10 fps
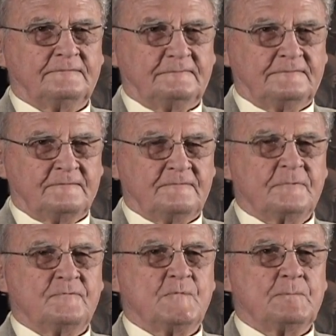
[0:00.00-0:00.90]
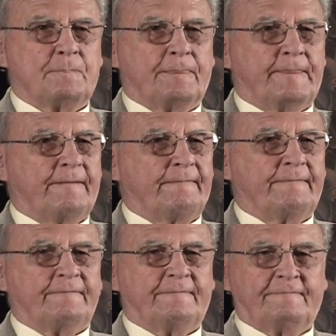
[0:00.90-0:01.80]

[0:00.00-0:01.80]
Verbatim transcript: or did they fly you back to Great Lakes? or?